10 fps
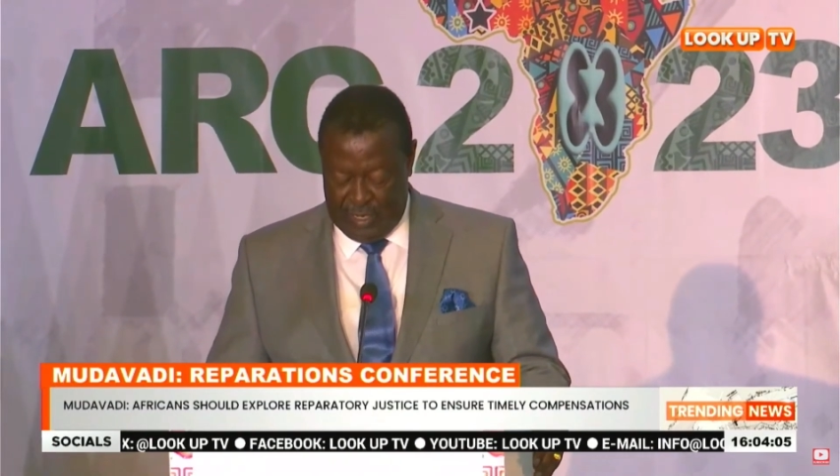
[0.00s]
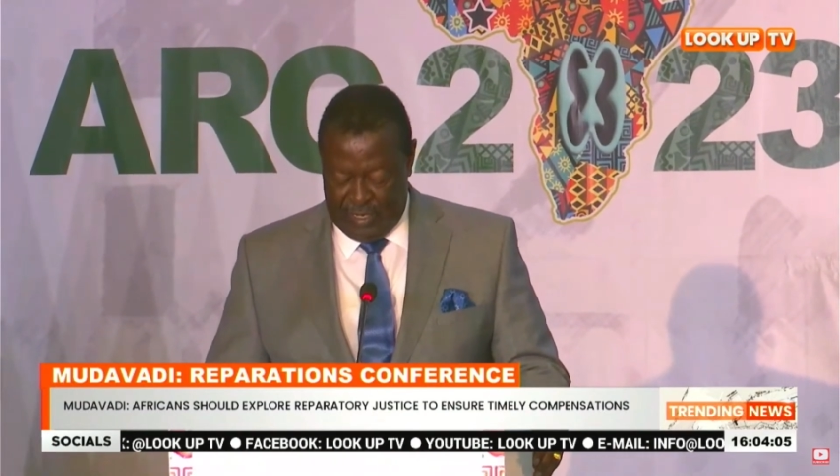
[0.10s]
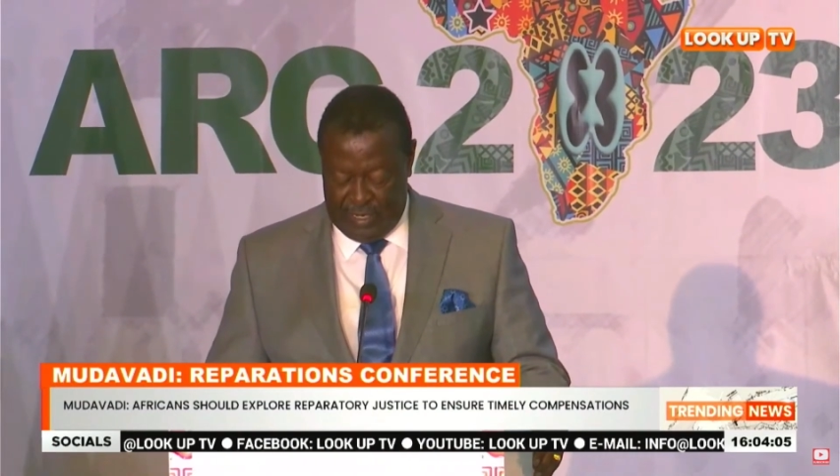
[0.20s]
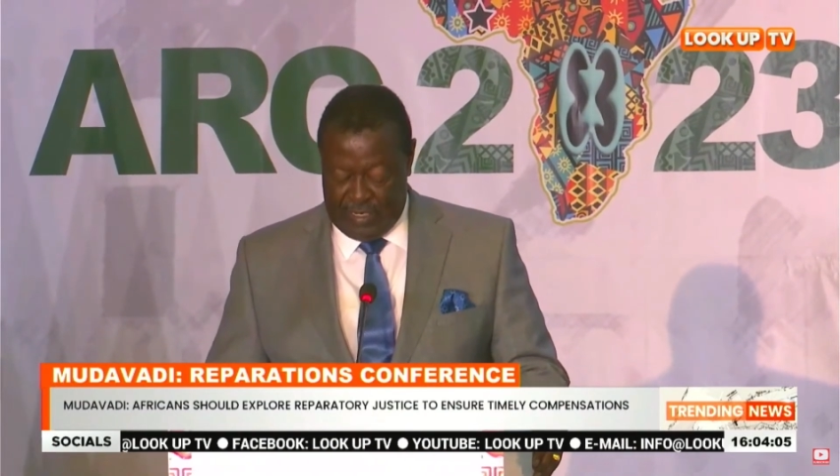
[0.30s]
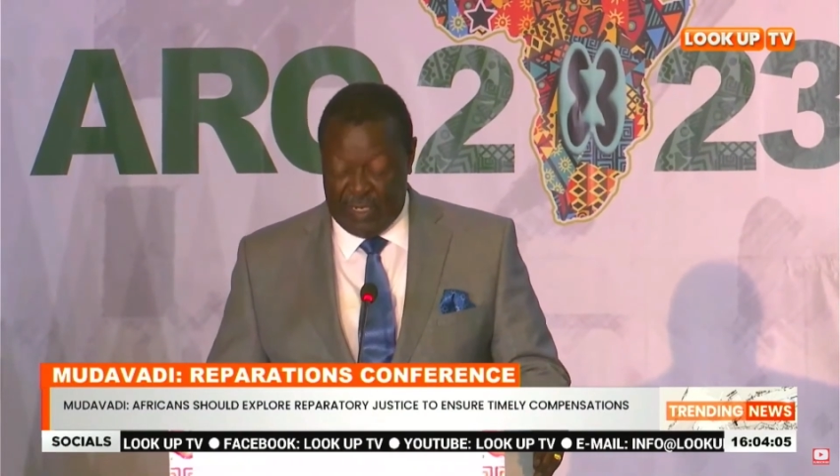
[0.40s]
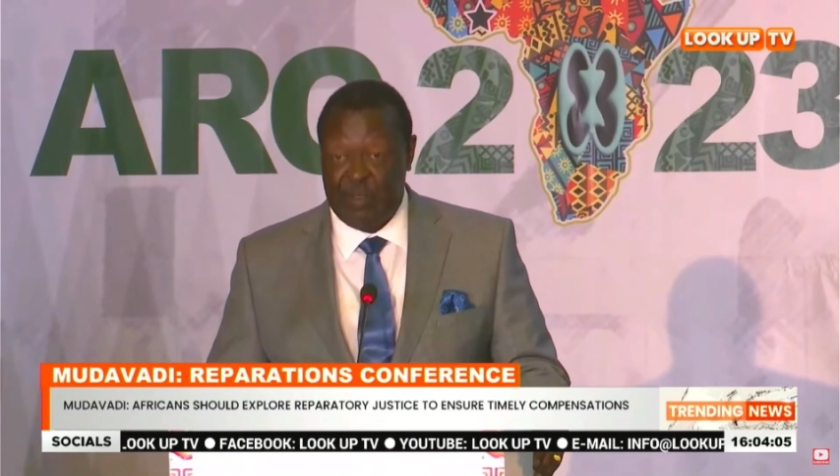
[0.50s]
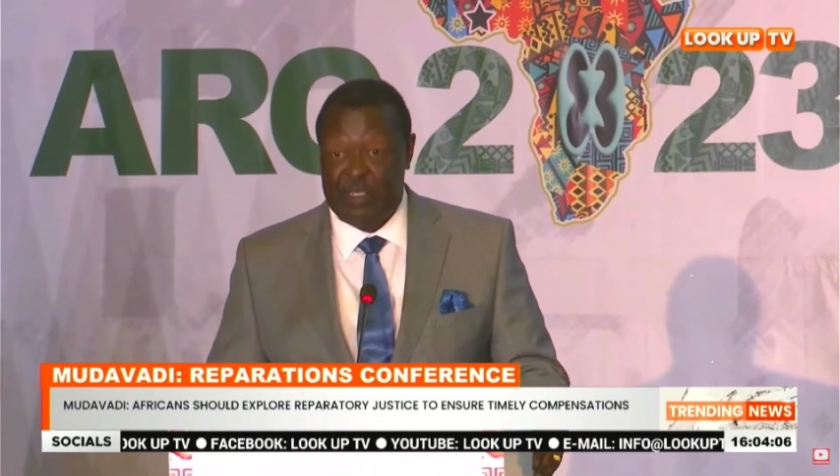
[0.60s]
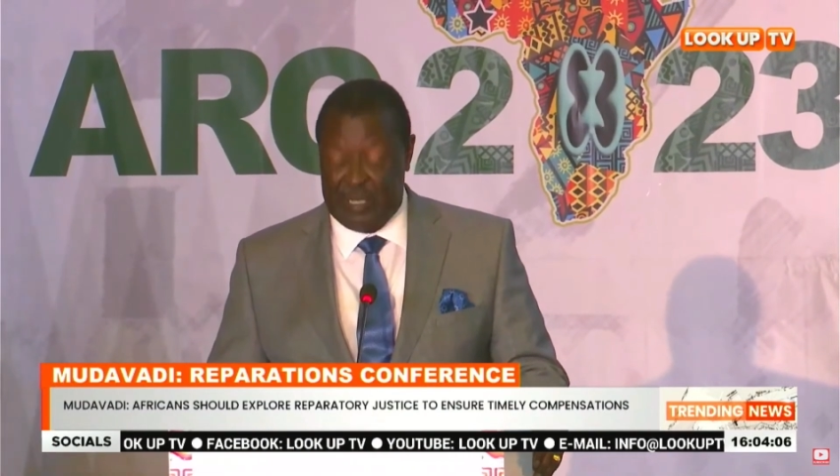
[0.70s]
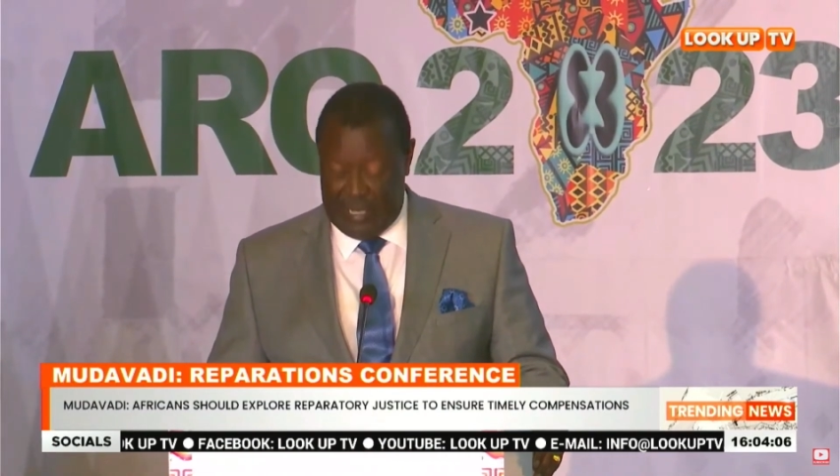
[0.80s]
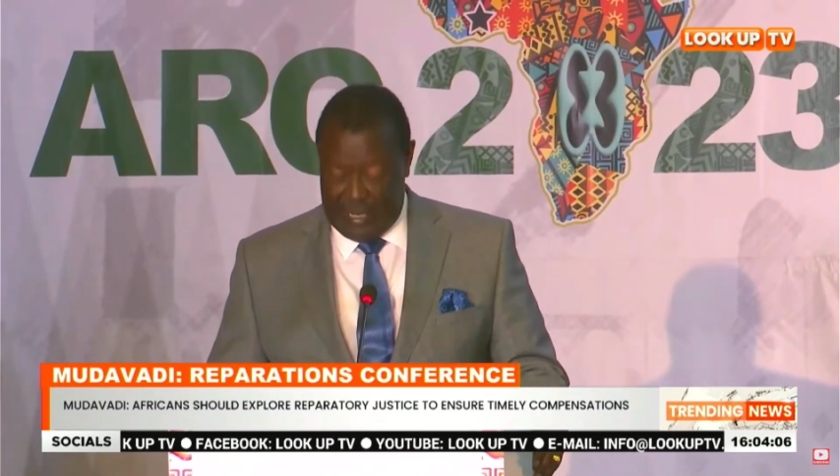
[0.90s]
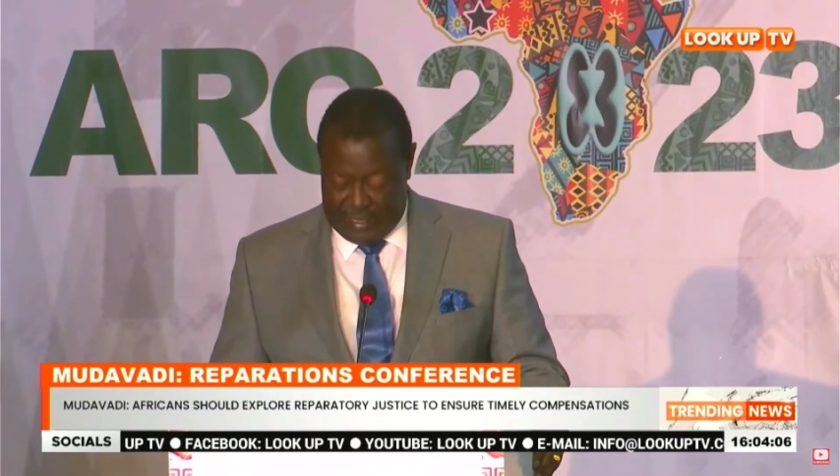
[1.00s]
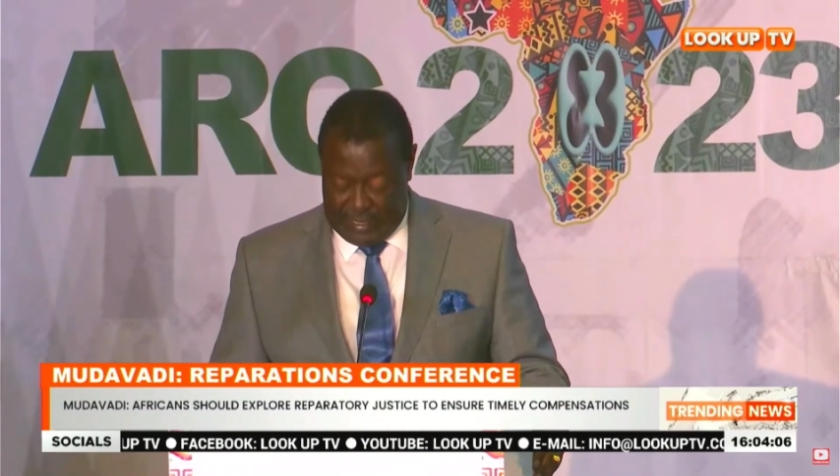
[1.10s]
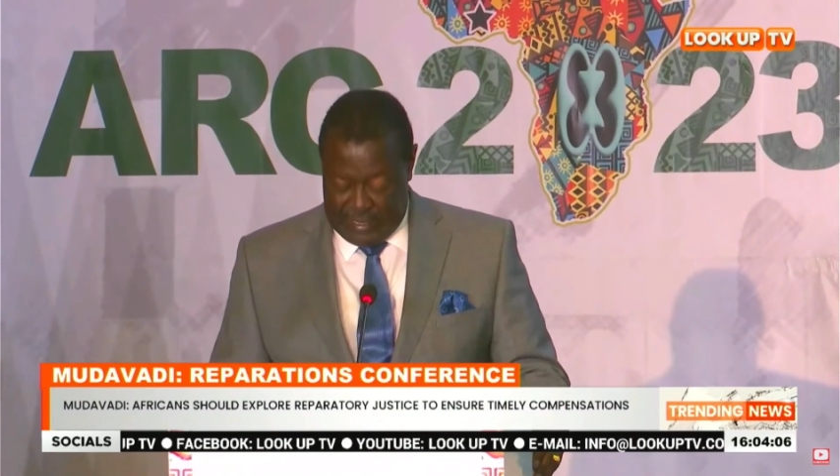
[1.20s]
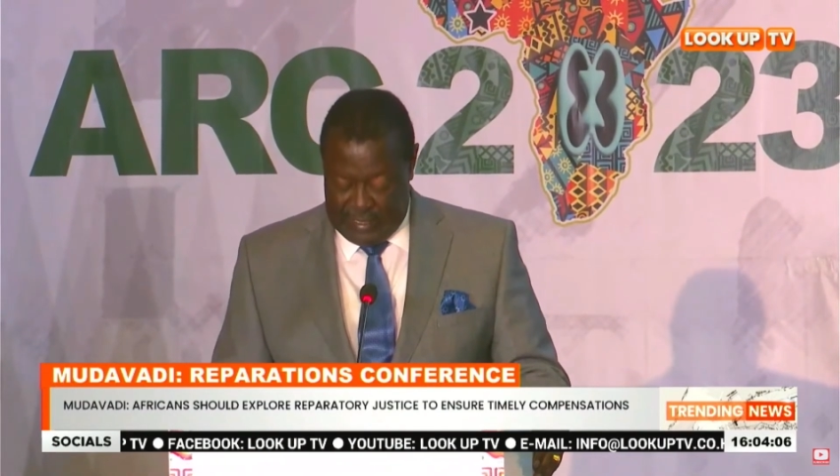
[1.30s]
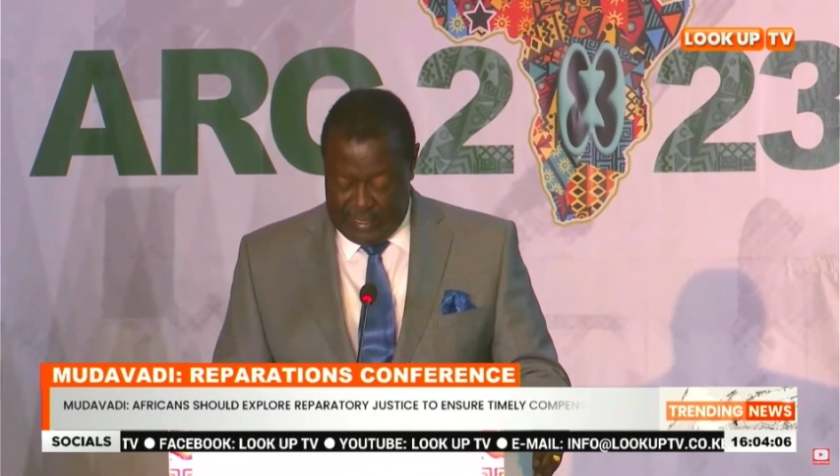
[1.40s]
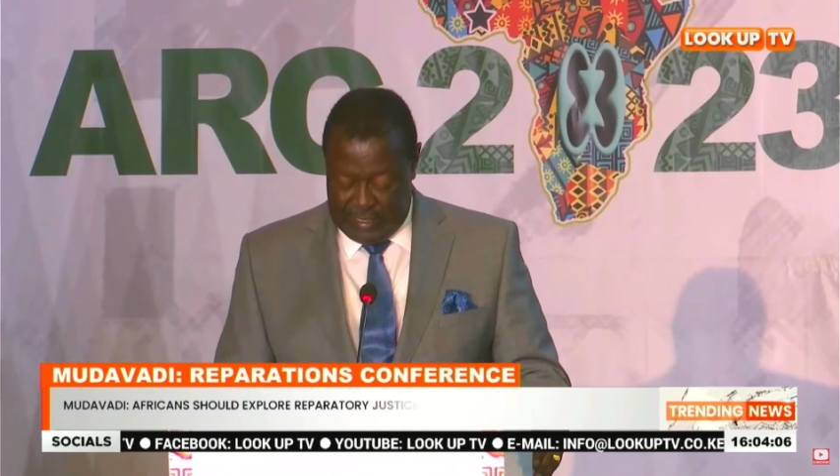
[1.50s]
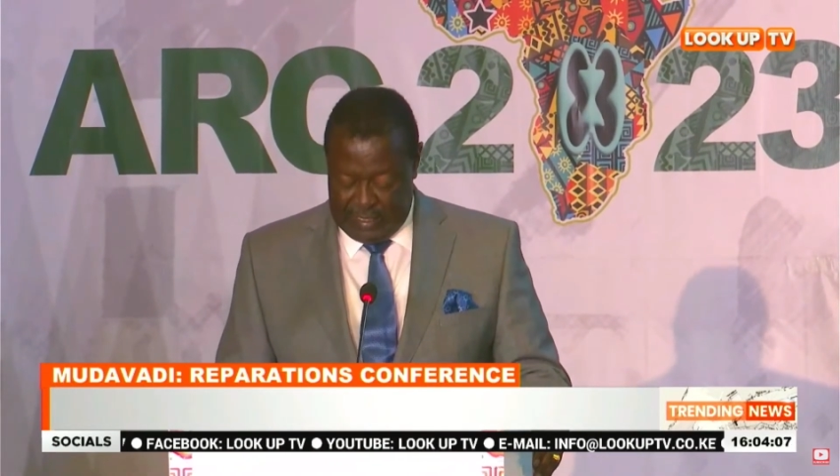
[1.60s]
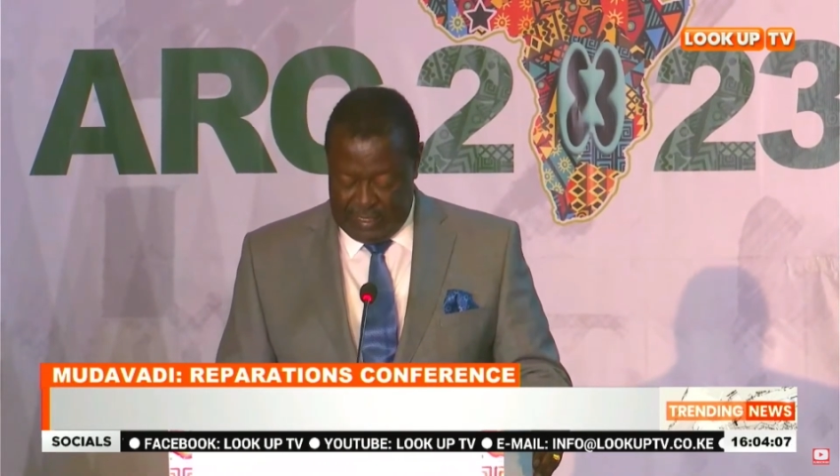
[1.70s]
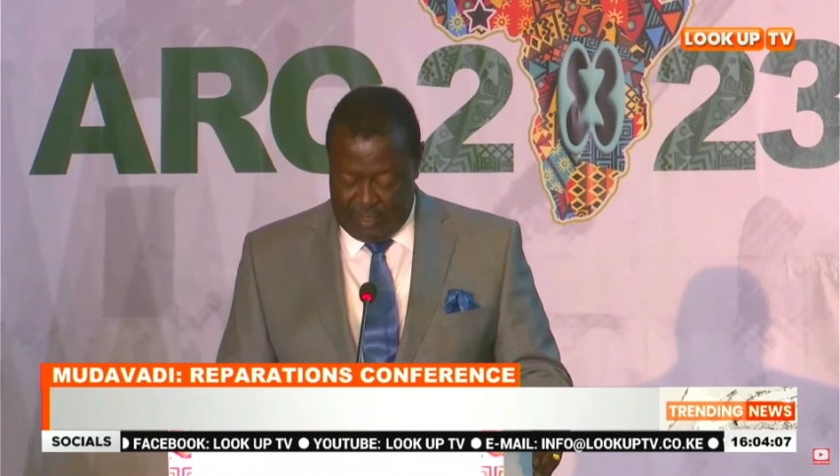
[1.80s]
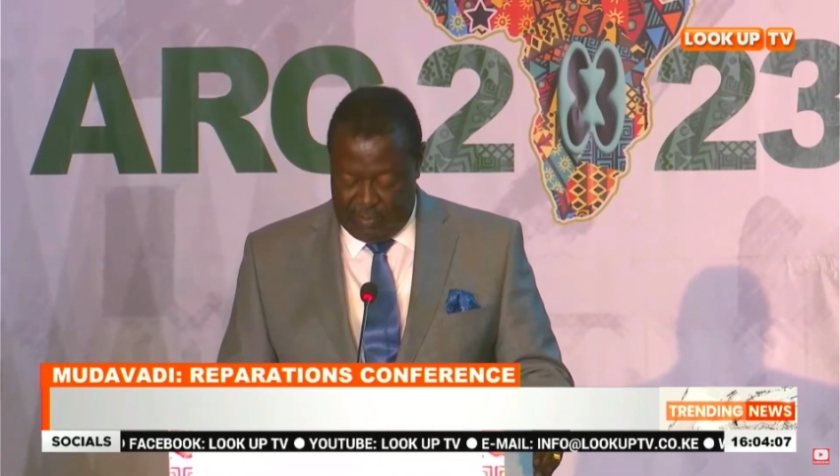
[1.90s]
distinguished guests, ladies and
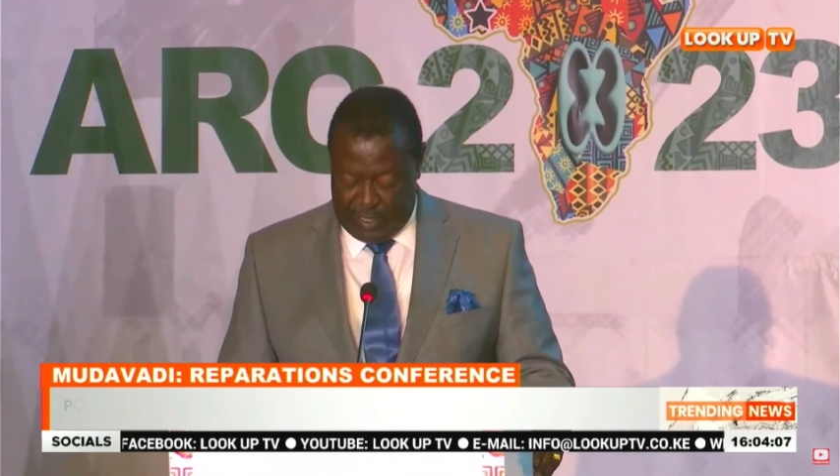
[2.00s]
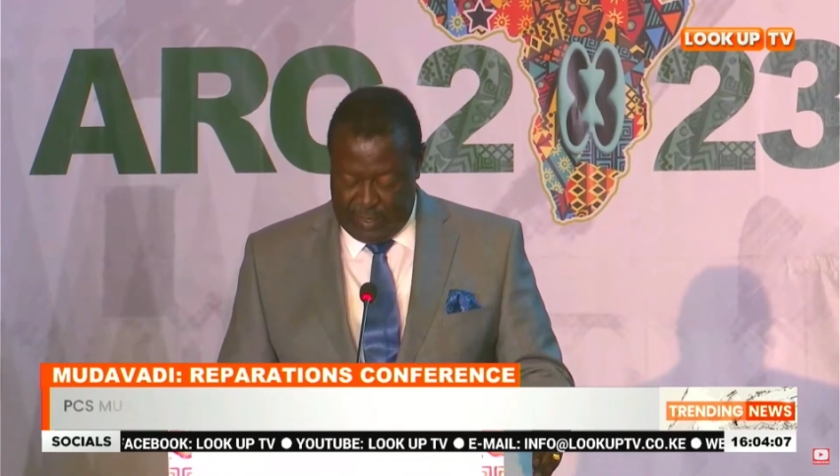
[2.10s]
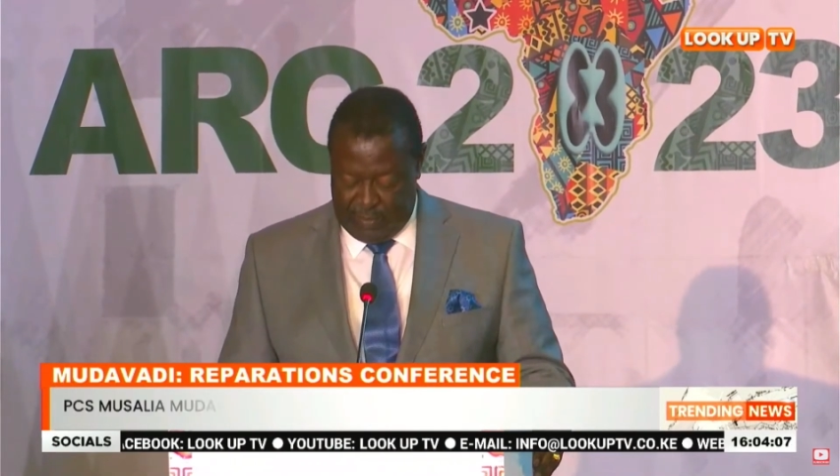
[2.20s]
gentlemen.